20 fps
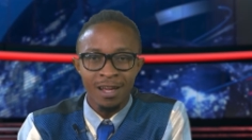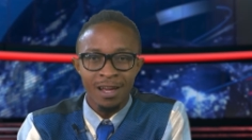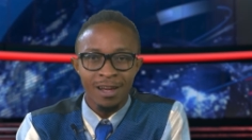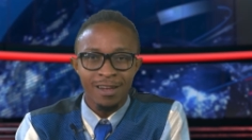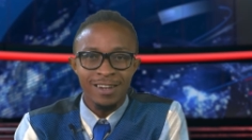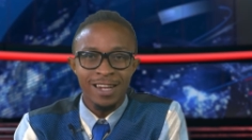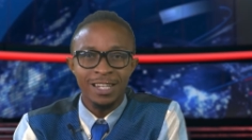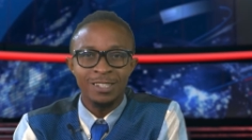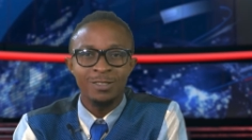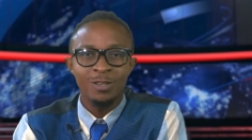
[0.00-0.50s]

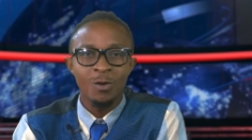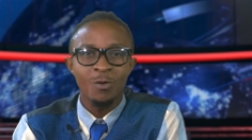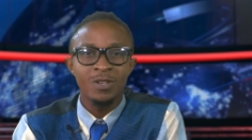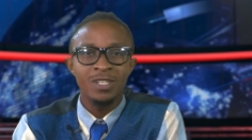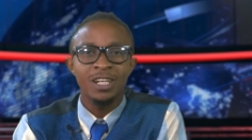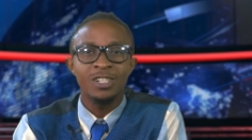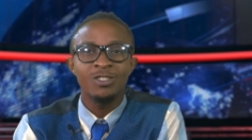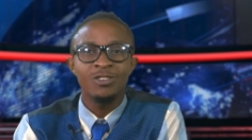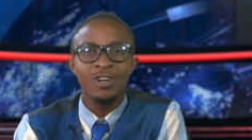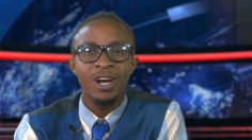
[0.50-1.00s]
And that story
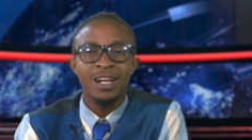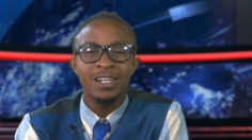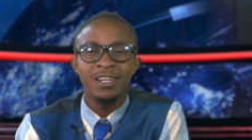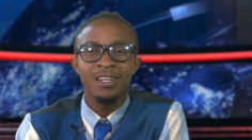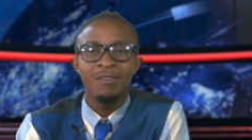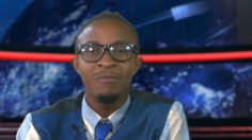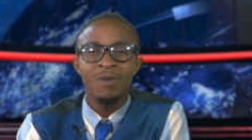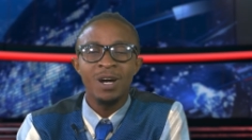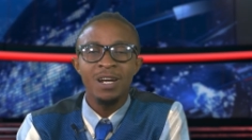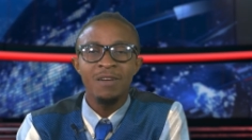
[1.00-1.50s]
was
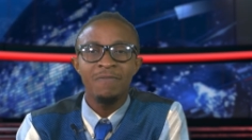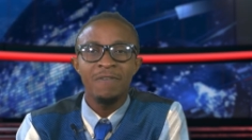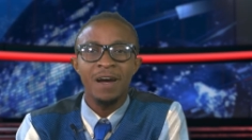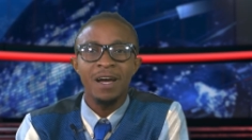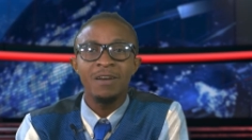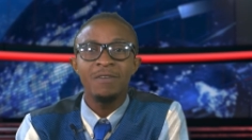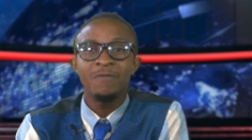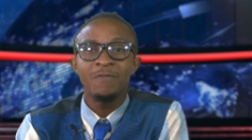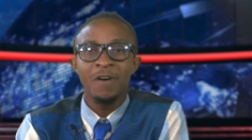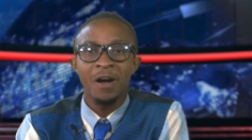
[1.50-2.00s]
extracted and
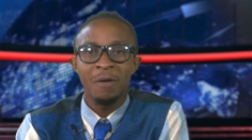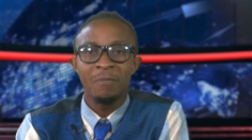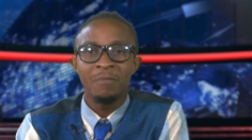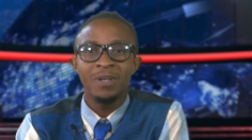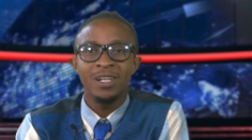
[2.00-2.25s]
modified from